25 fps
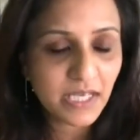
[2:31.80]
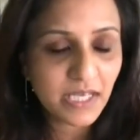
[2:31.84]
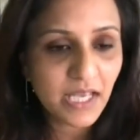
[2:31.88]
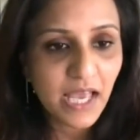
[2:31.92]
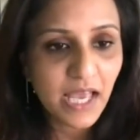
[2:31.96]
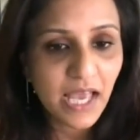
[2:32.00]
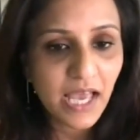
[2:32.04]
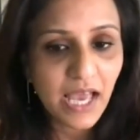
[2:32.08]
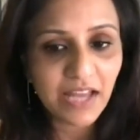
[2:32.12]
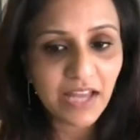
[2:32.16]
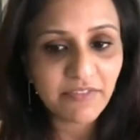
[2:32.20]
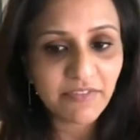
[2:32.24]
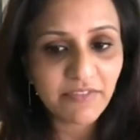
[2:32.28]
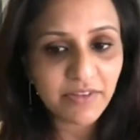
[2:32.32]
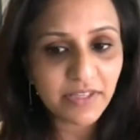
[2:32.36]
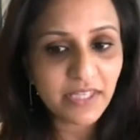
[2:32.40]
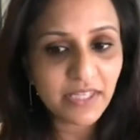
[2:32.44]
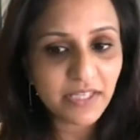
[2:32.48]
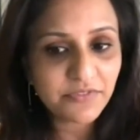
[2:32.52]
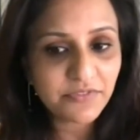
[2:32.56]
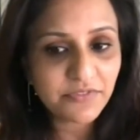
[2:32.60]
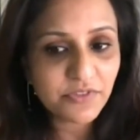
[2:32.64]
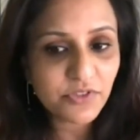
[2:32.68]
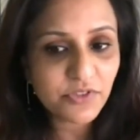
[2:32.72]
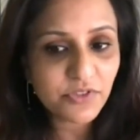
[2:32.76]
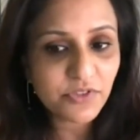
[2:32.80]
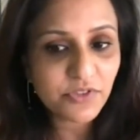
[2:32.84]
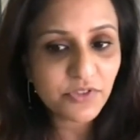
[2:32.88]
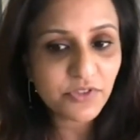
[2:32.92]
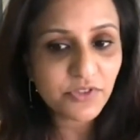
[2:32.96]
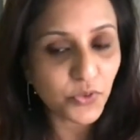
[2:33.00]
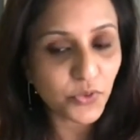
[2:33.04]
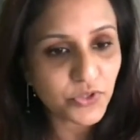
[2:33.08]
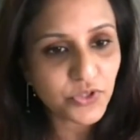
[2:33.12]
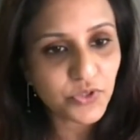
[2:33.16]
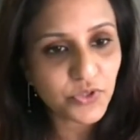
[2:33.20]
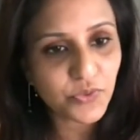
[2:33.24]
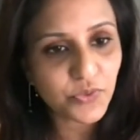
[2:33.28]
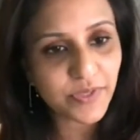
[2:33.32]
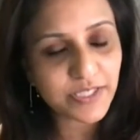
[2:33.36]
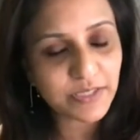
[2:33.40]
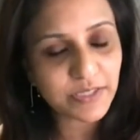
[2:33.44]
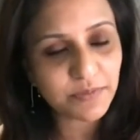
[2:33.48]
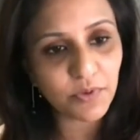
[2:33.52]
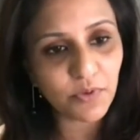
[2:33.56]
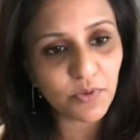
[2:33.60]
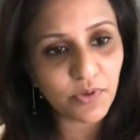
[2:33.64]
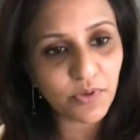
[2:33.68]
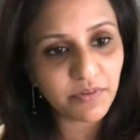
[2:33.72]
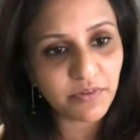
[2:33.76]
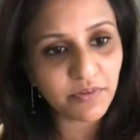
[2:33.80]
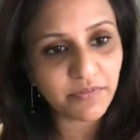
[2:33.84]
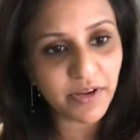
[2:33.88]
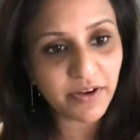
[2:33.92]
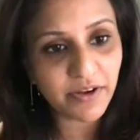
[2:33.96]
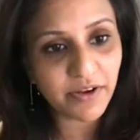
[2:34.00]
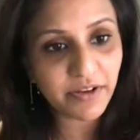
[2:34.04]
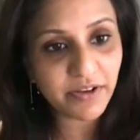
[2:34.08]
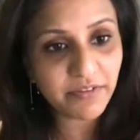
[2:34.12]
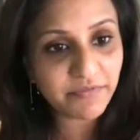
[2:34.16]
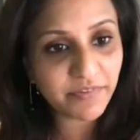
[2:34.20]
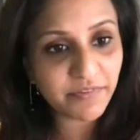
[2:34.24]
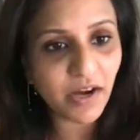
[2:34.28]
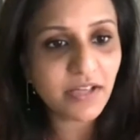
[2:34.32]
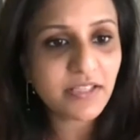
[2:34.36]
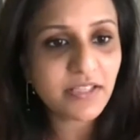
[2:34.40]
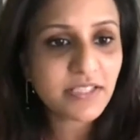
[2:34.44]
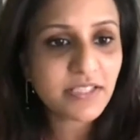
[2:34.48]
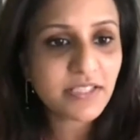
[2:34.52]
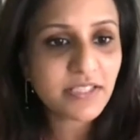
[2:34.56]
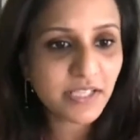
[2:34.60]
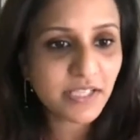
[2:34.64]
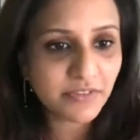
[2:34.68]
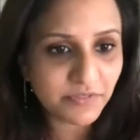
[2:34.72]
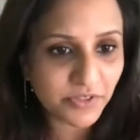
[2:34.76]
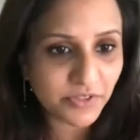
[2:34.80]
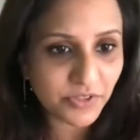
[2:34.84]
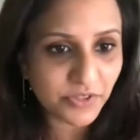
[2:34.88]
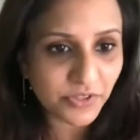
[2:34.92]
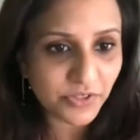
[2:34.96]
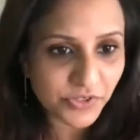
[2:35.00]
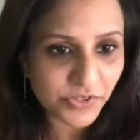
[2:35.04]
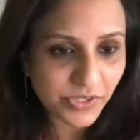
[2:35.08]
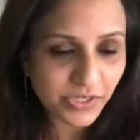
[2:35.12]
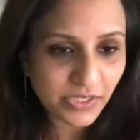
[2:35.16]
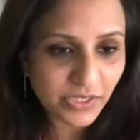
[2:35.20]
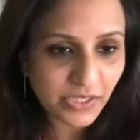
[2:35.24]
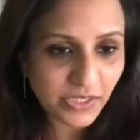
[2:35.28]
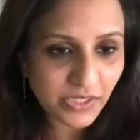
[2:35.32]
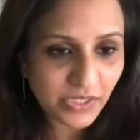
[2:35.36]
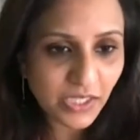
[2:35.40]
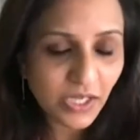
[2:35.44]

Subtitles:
And we therefore chose to explore a very fast conversion